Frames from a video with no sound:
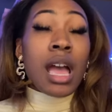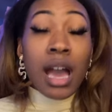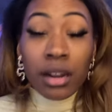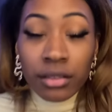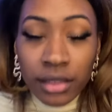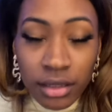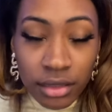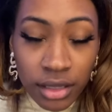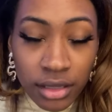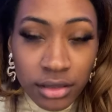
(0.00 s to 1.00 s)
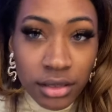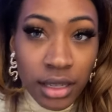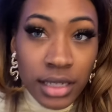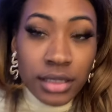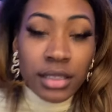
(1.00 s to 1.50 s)
I don't think these
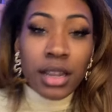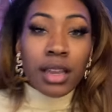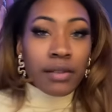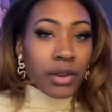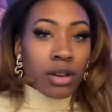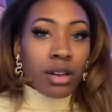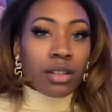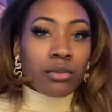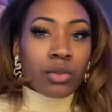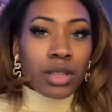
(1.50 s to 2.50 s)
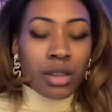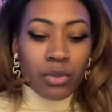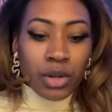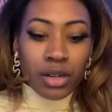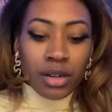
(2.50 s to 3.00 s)
lashes that I have on will like
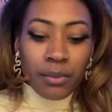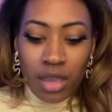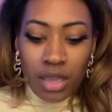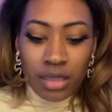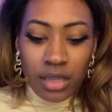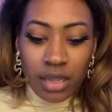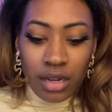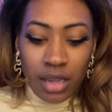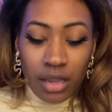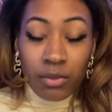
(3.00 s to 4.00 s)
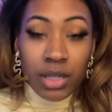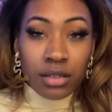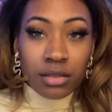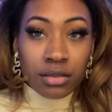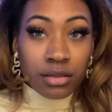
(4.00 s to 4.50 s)
work. And then I
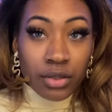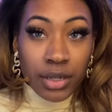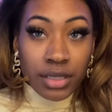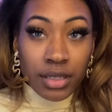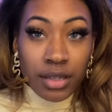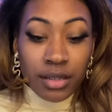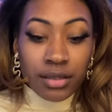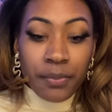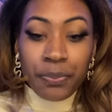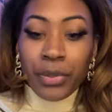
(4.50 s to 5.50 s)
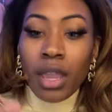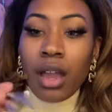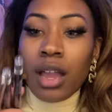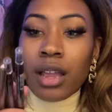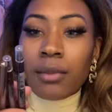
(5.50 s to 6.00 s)
went crazy, guys.
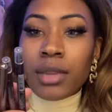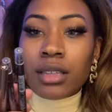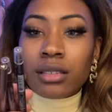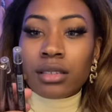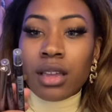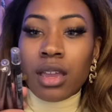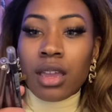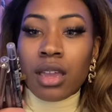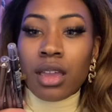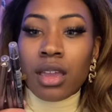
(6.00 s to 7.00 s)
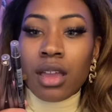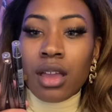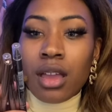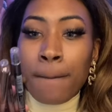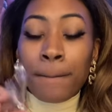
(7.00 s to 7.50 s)
I got me a
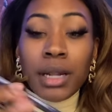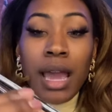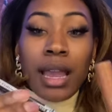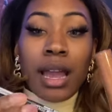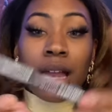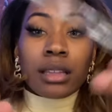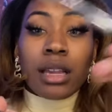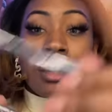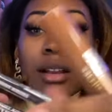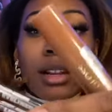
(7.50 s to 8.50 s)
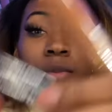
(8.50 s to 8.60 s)
black eyeliner and a